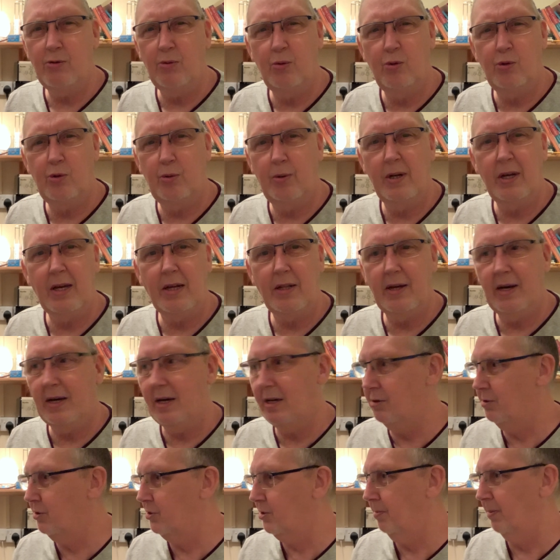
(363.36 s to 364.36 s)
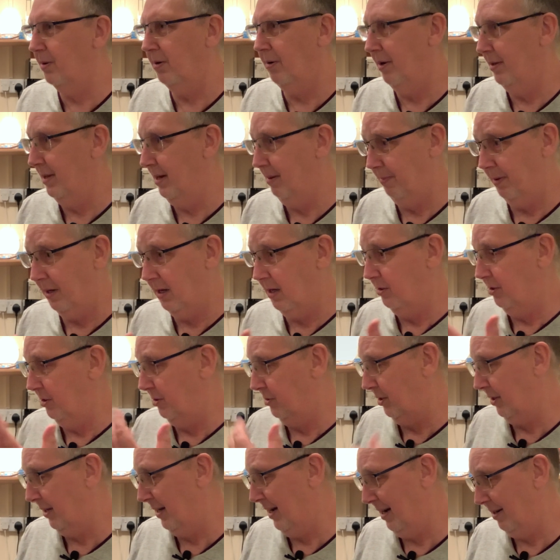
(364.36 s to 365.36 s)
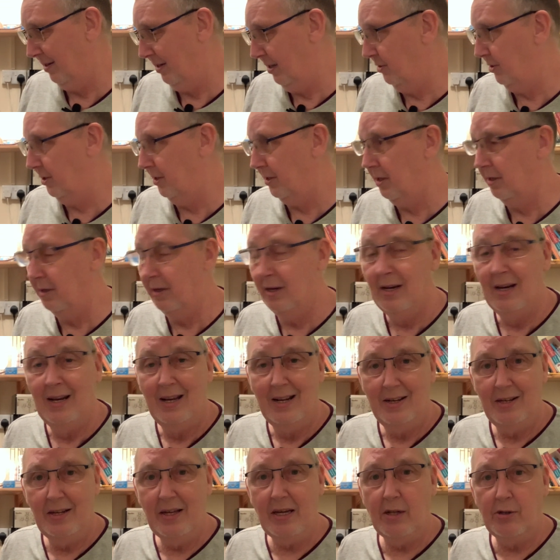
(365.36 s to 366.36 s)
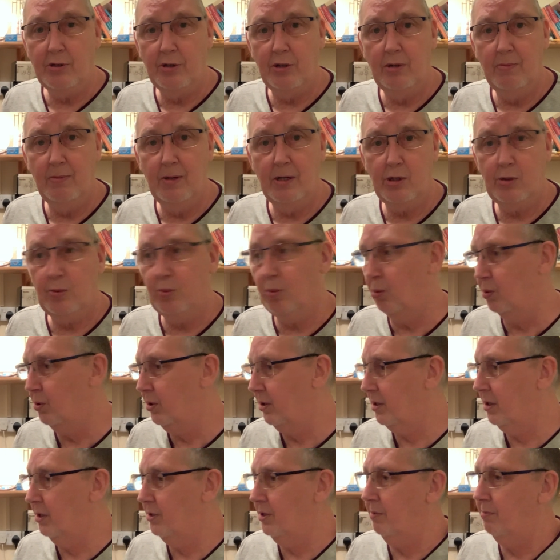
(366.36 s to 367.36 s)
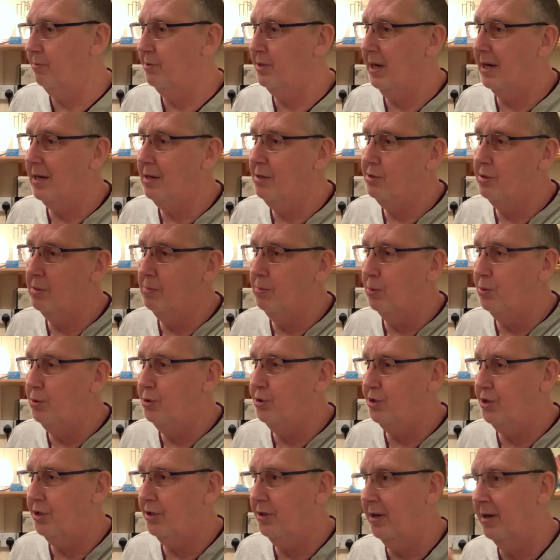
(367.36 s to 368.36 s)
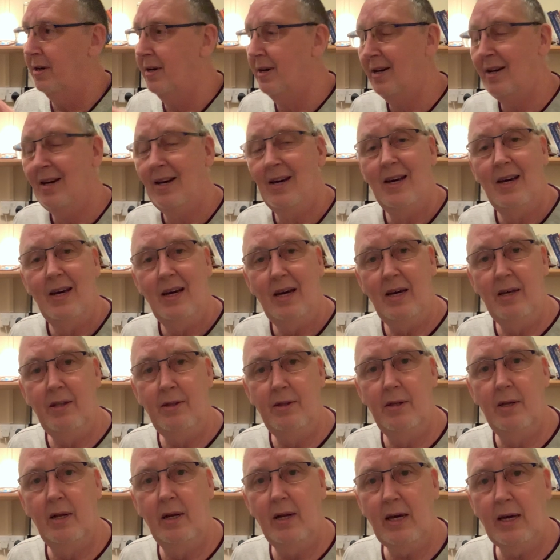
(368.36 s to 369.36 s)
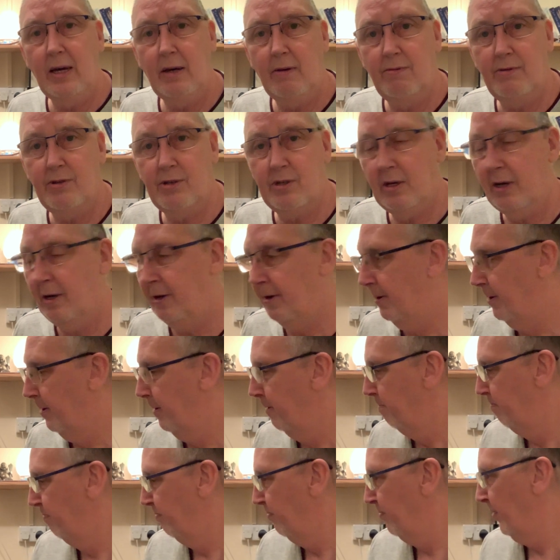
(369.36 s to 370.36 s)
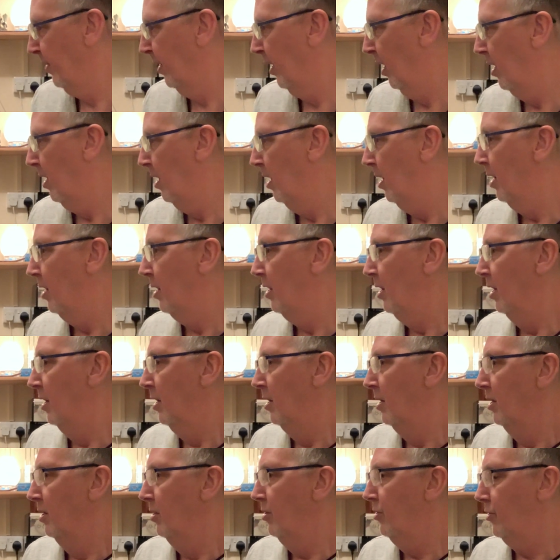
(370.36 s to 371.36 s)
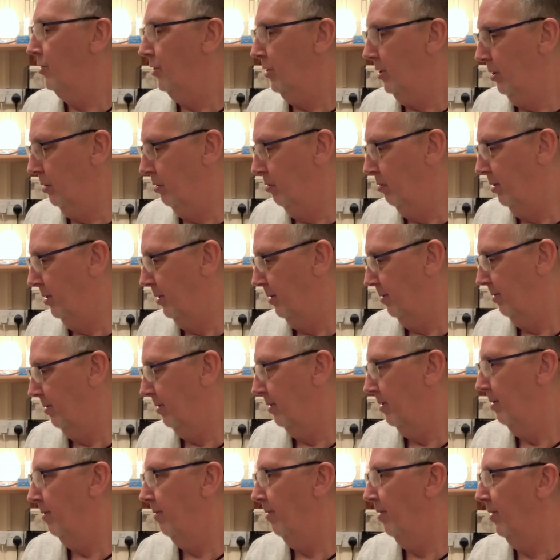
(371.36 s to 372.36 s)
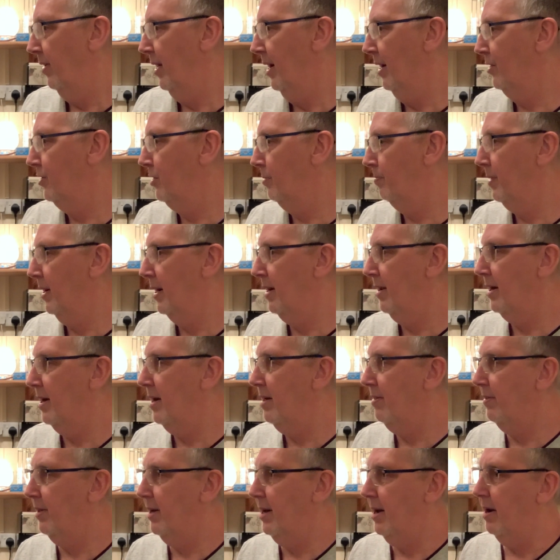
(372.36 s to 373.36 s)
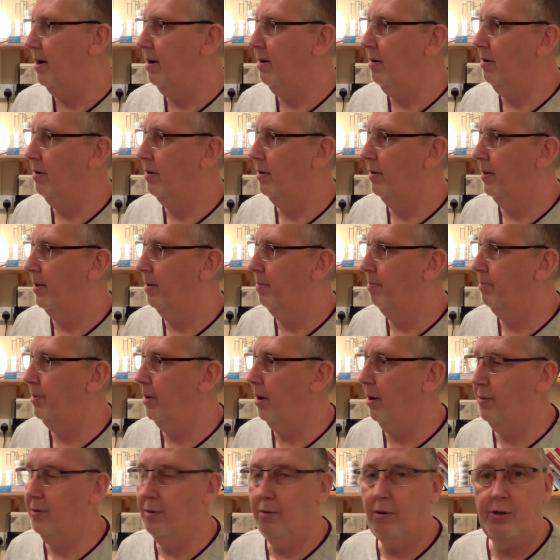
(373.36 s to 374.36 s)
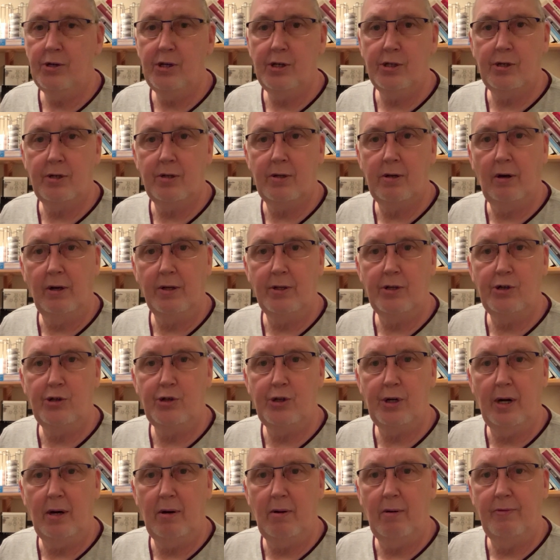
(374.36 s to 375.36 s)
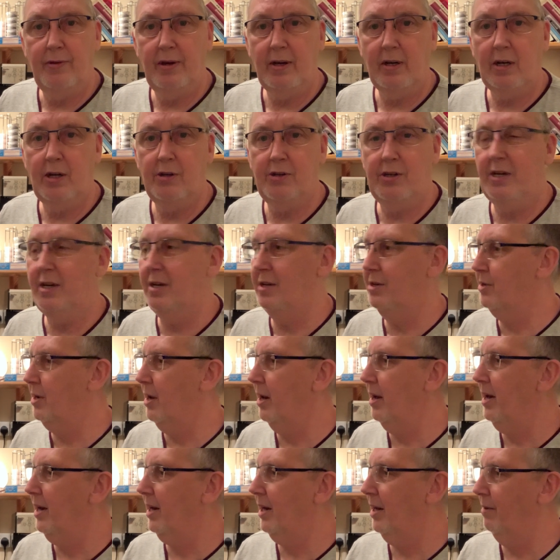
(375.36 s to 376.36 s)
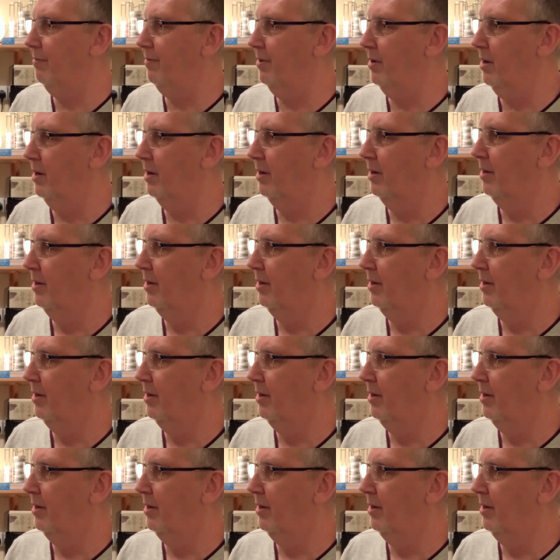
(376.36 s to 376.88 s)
or 20 days or something like that, because it's a cactus. It doesn't need too much water because it retains the moisture in the leaves. So that's about it there, but I thought I'd just like to share it with you because it is a heck of a